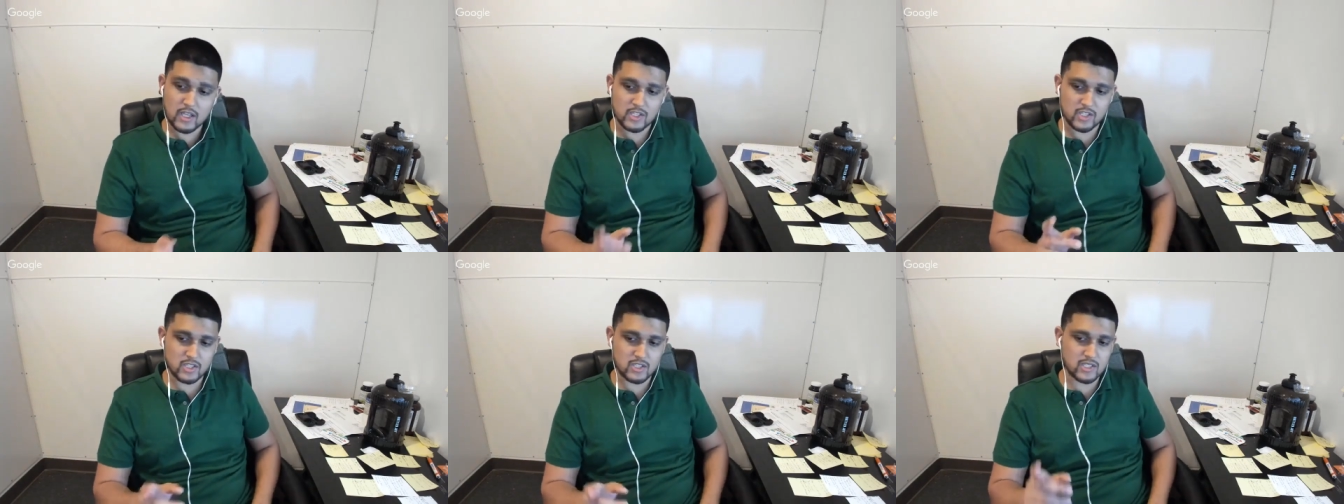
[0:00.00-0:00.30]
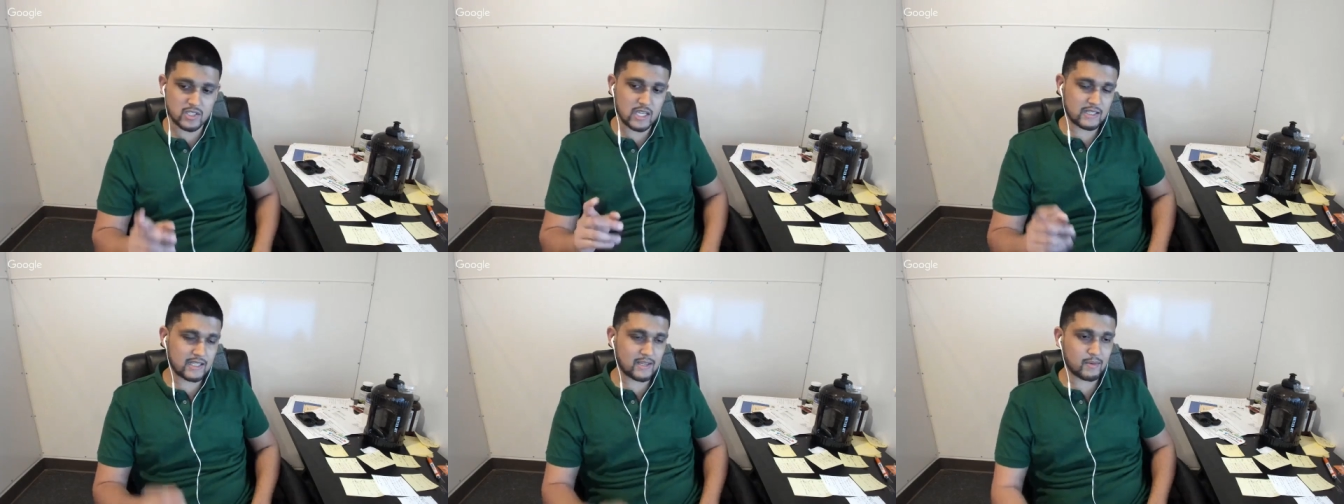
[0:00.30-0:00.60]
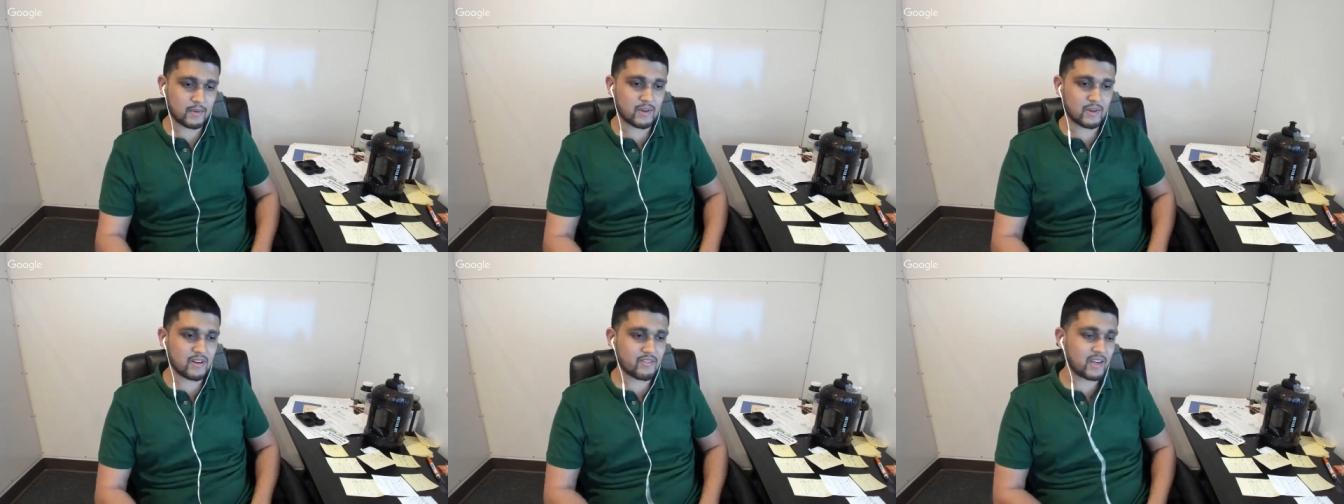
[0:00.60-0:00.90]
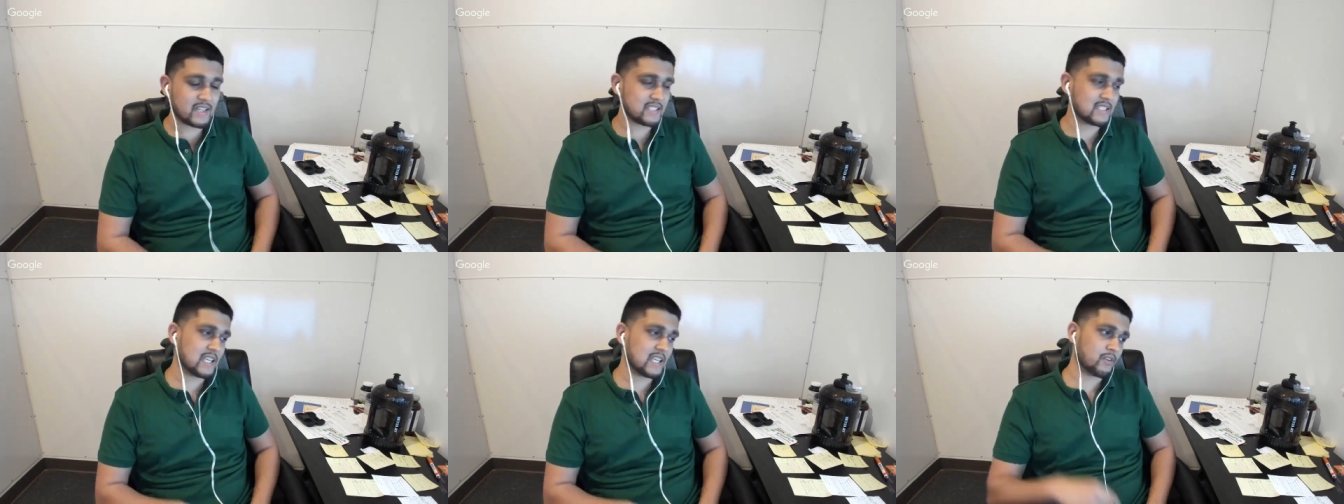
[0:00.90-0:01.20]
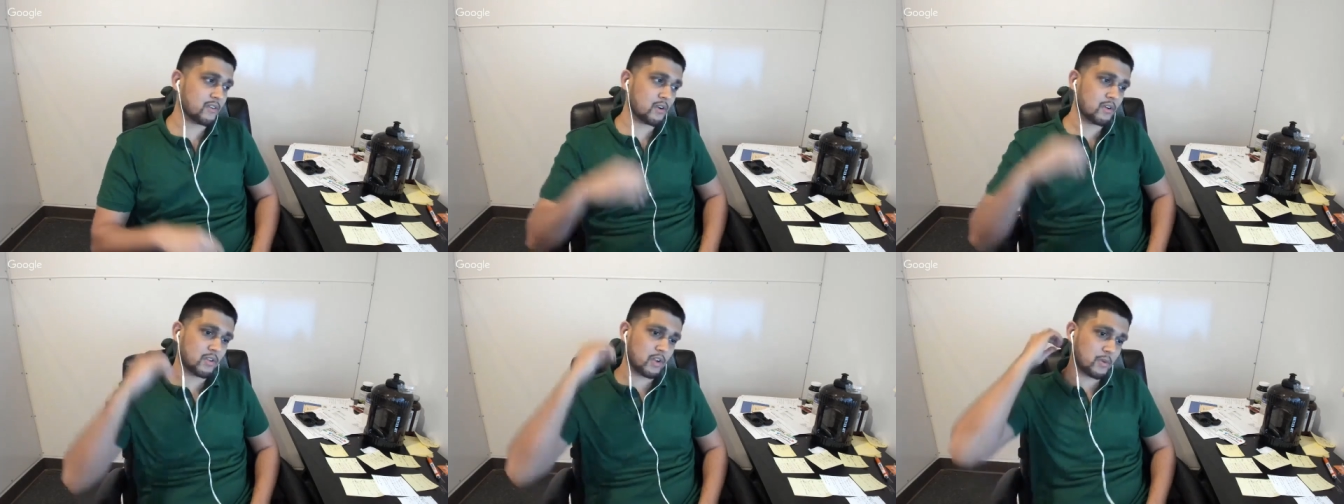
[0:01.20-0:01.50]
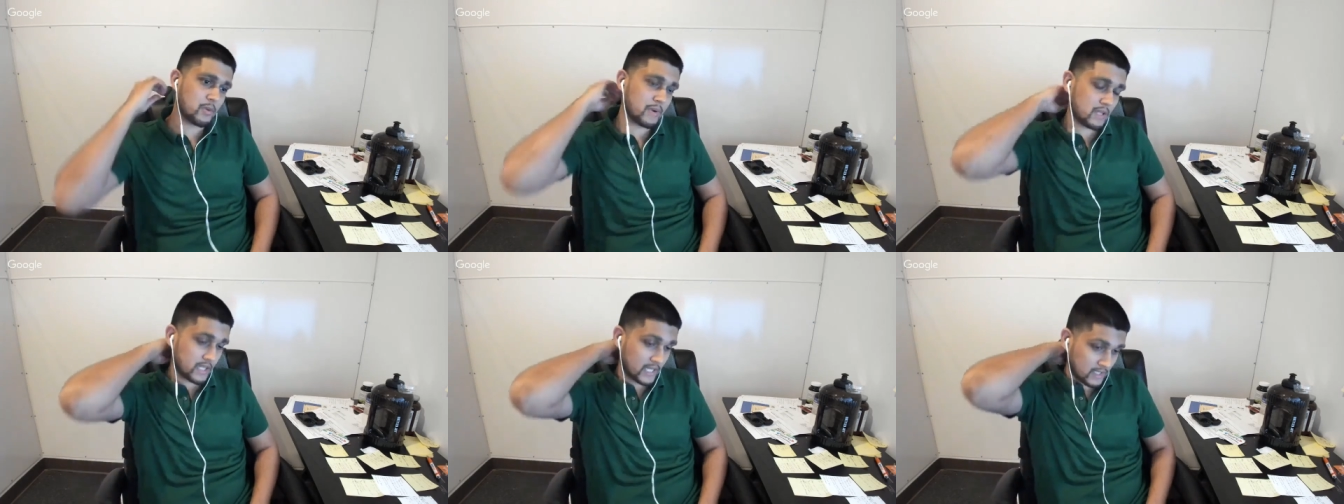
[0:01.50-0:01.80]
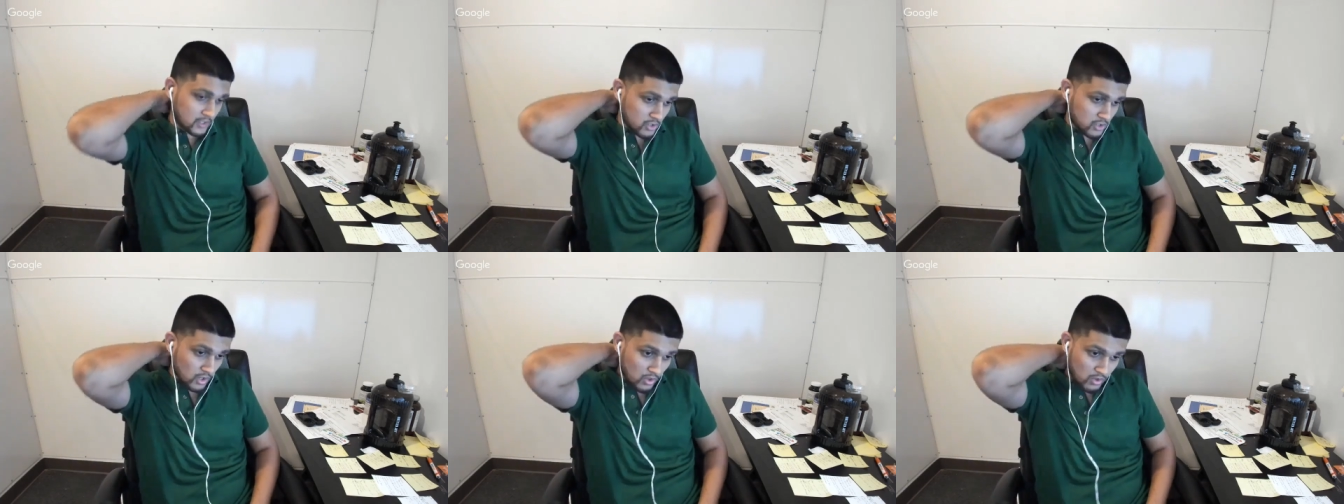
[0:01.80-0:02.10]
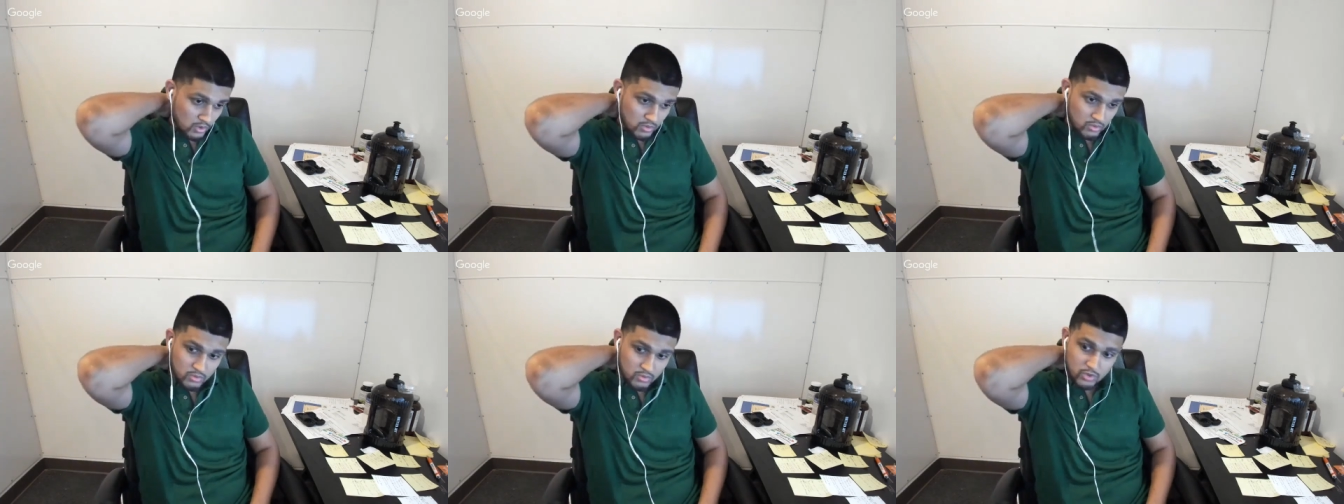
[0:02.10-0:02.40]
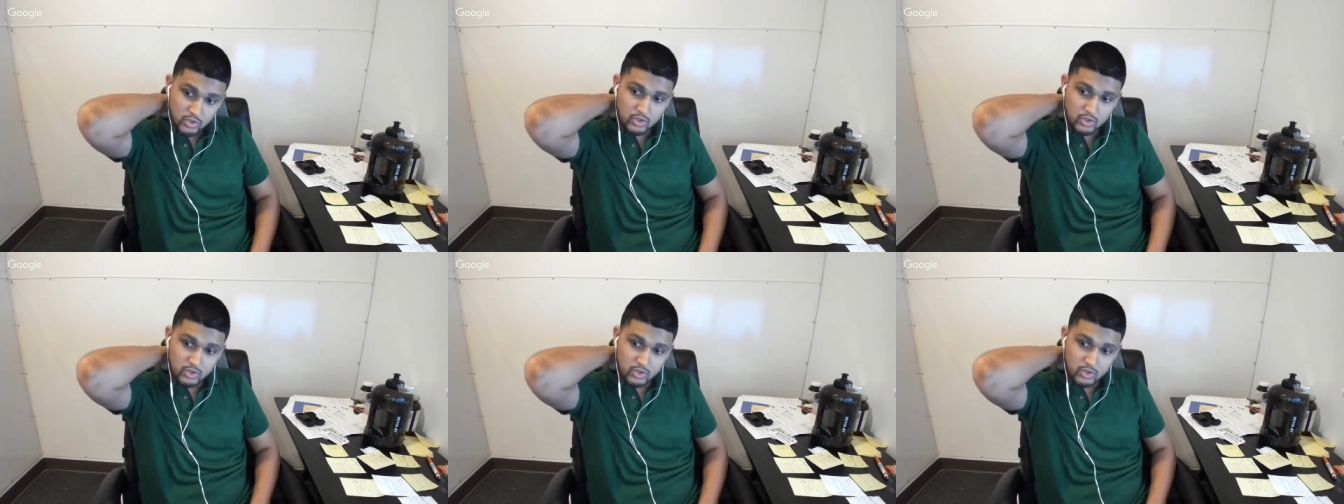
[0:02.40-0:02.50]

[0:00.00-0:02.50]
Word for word: Just take that one advice I gave earlier about like, don't,